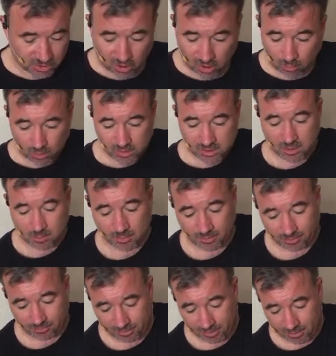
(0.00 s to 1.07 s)
Wars number
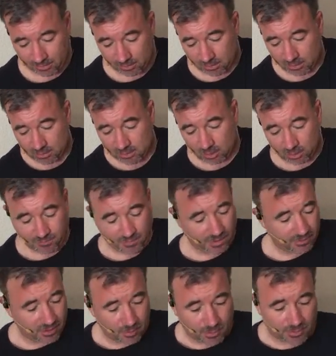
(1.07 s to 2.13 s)
3 or Darth
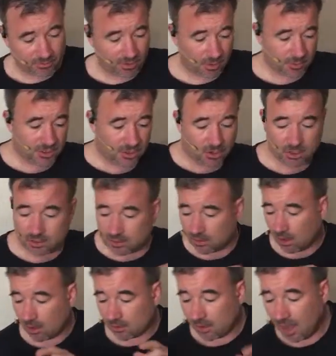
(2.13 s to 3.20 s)
Vader number 3. I'm sorry, the
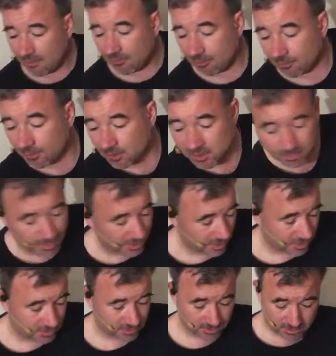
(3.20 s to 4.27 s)
Dr. Aphra first
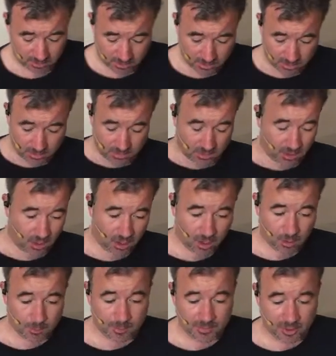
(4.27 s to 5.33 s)
appearance.
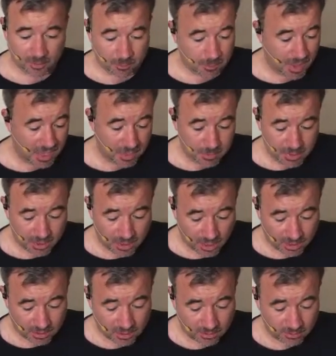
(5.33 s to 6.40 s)
There may be like
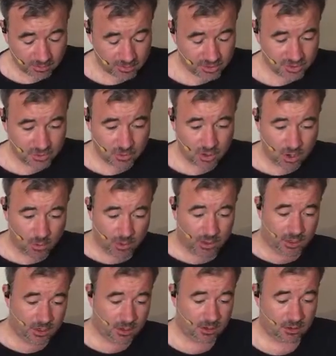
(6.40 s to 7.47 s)
another Asuko in
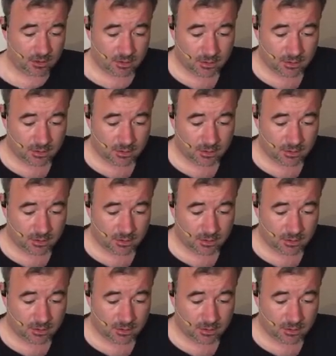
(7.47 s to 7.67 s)
here.